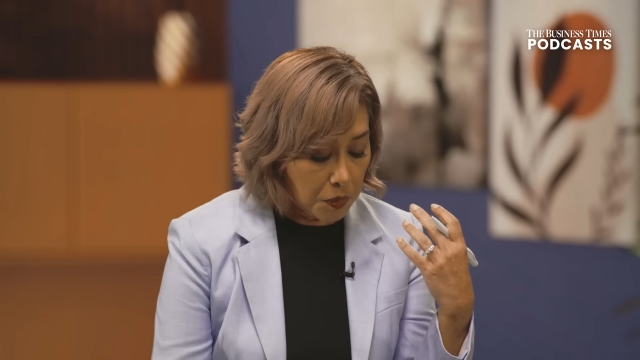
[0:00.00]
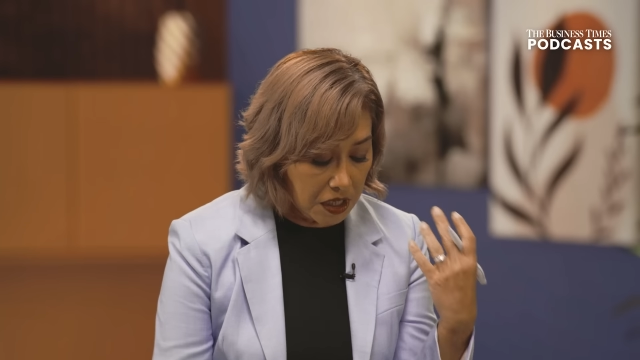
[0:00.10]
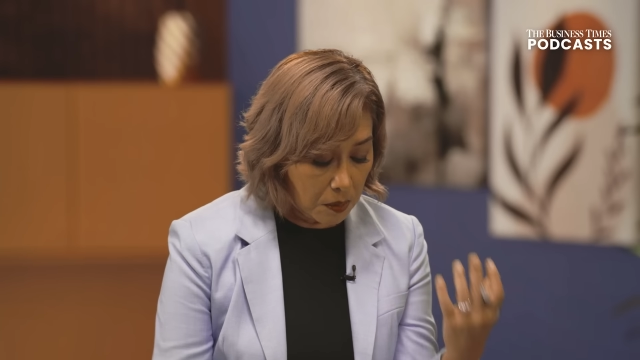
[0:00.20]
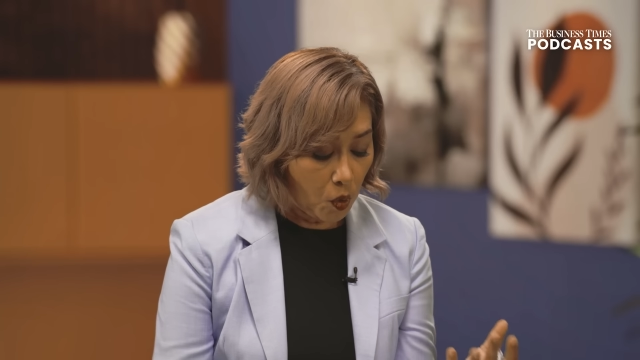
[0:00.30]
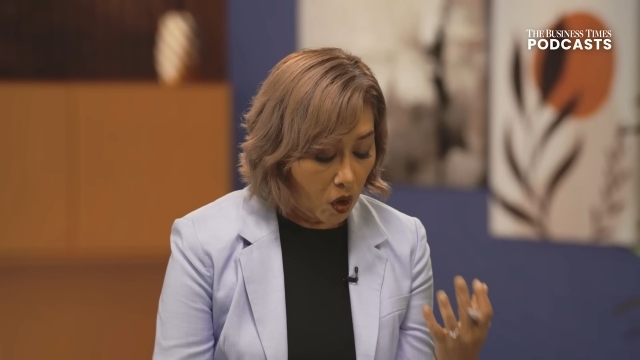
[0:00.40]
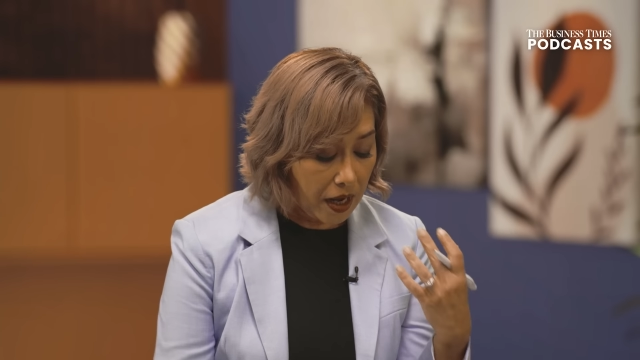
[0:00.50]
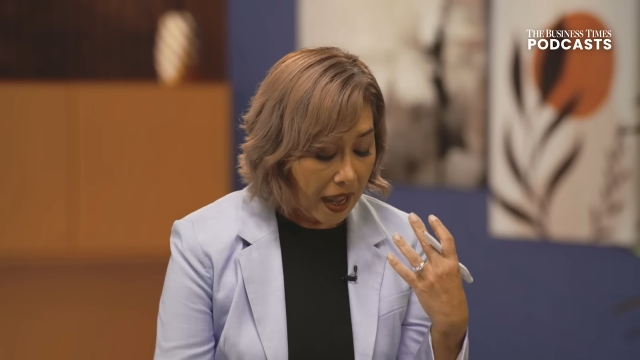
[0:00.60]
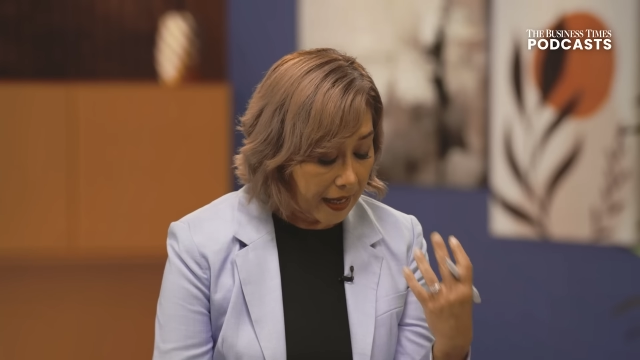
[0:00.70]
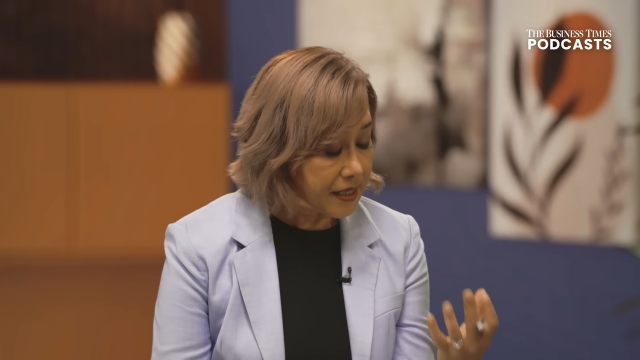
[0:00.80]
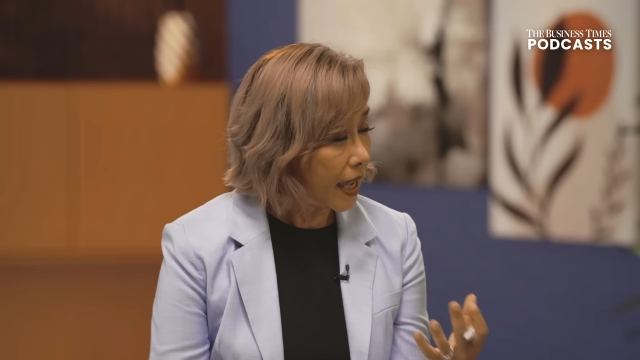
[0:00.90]
PM Wong
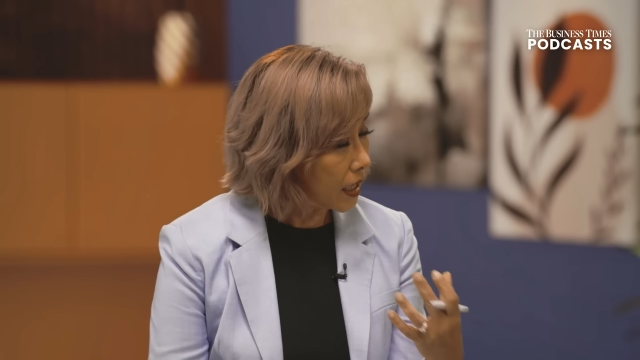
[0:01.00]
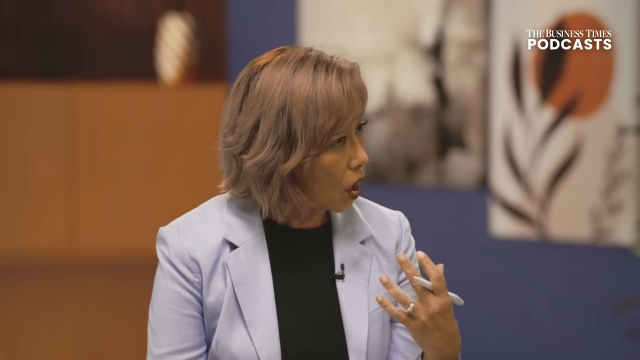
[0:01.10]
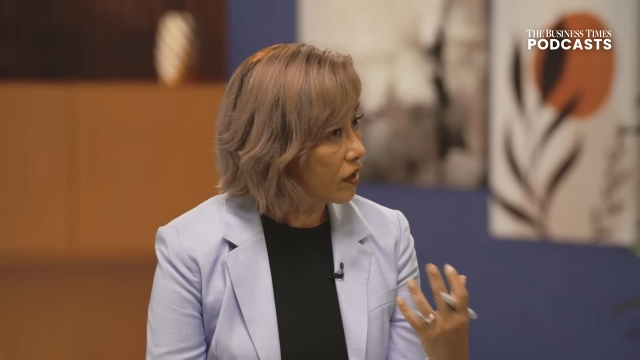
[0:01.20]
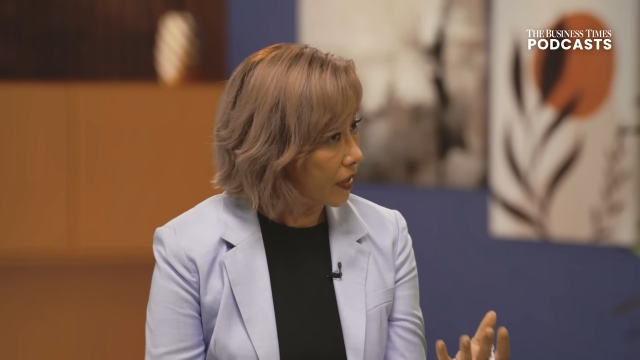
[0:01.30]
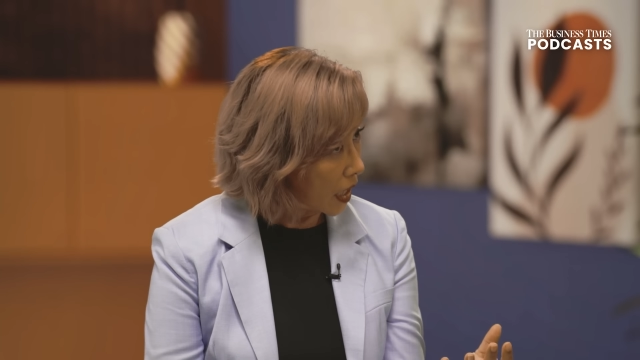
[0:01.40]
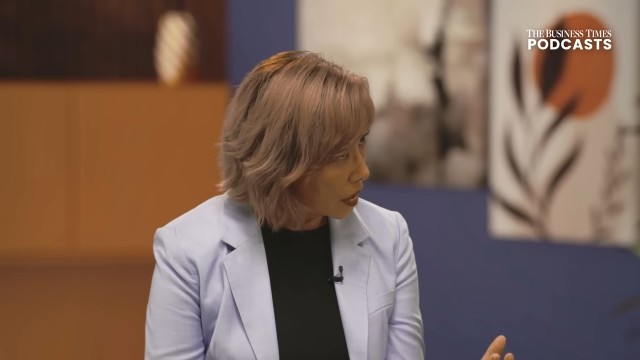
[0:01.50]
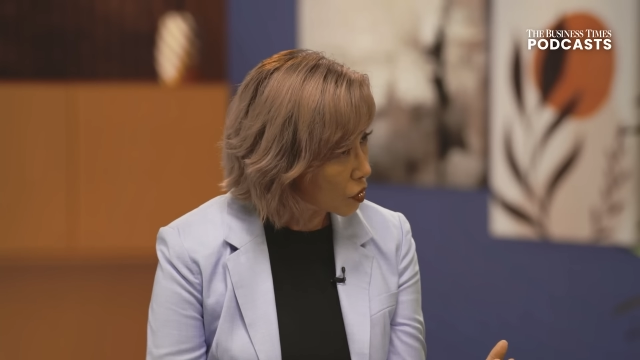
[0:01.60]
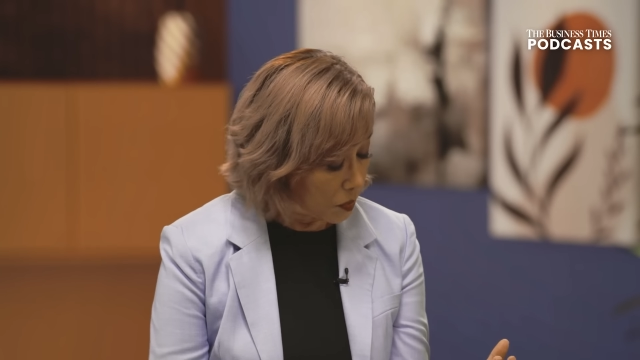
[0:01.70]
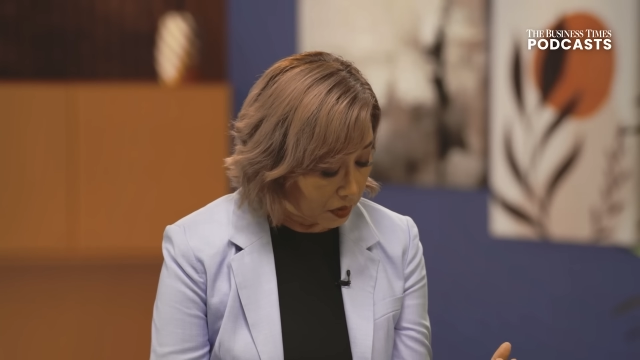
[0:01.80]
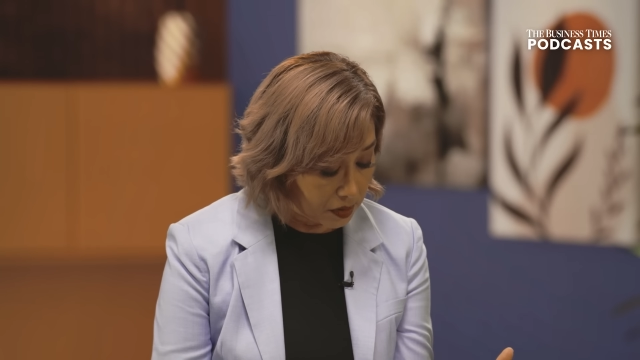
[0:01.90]
has had a lot of
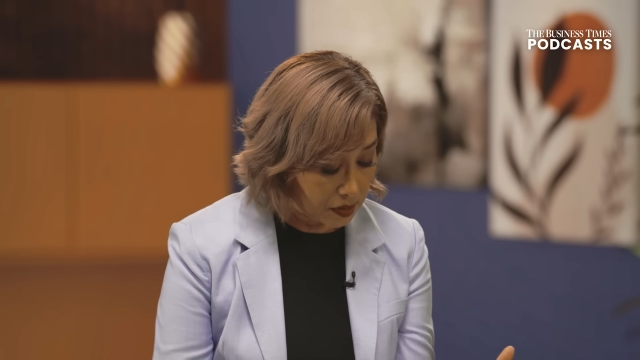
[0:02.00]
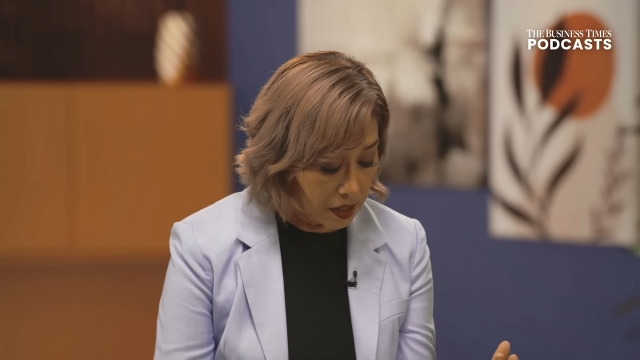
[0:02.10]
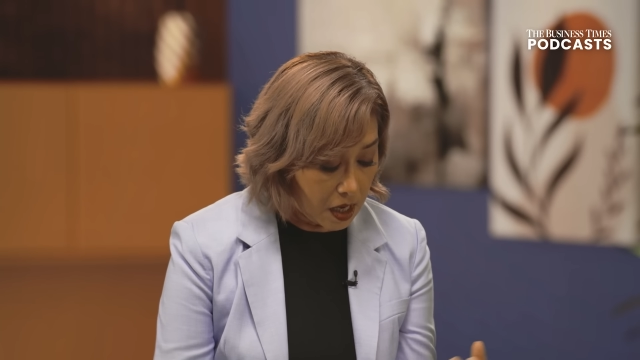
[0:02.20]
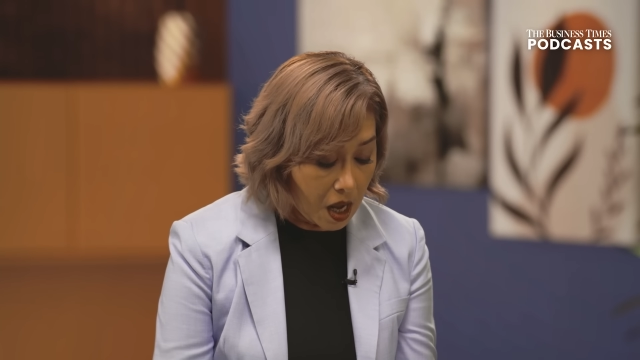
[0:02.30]
engagements,